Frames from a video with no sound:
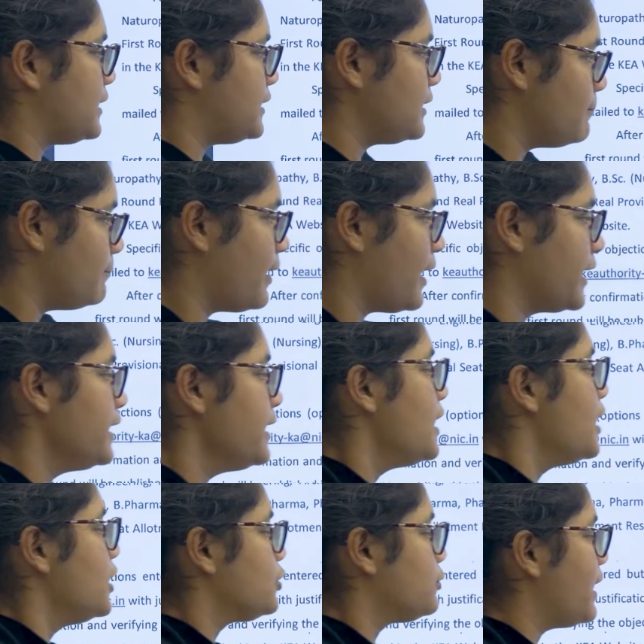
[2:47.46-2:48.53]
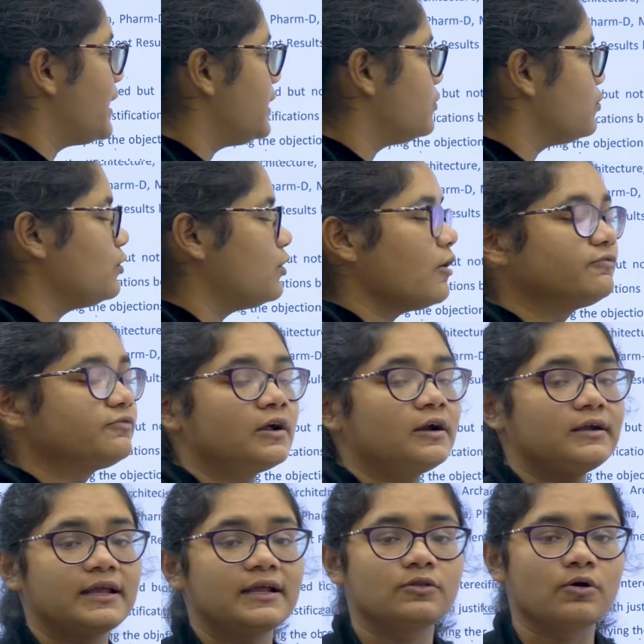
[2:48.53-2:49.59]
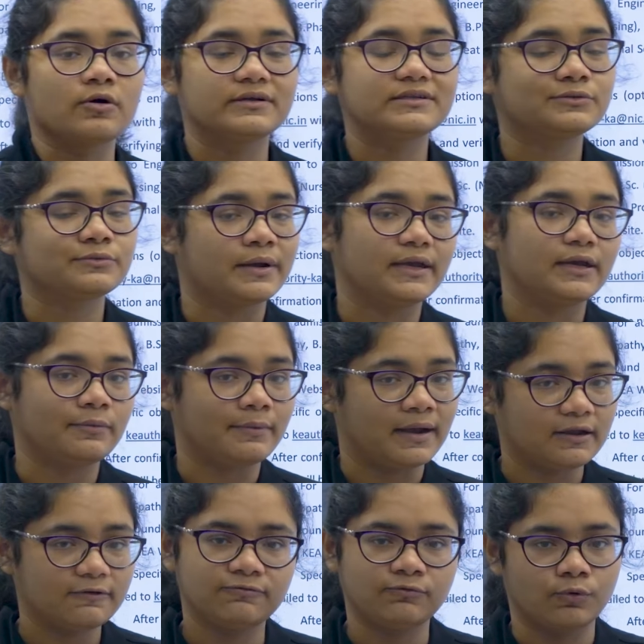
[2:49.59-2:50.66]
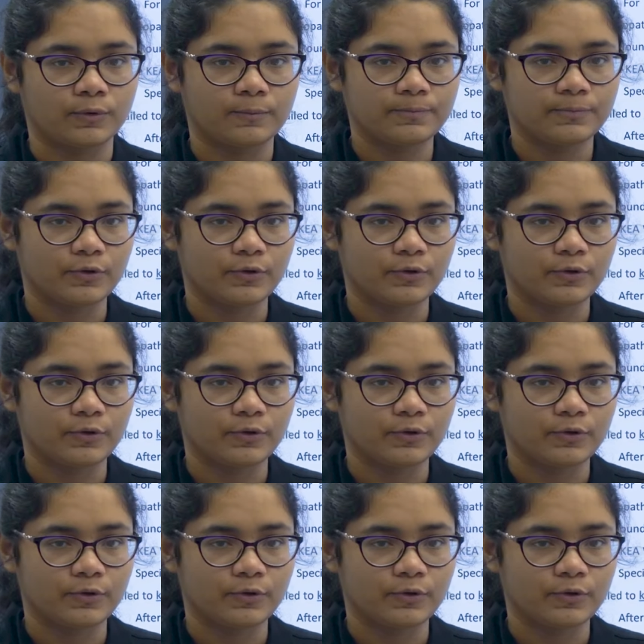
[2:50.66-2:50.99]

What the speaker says: ID by 12 noon of 30th August 2024.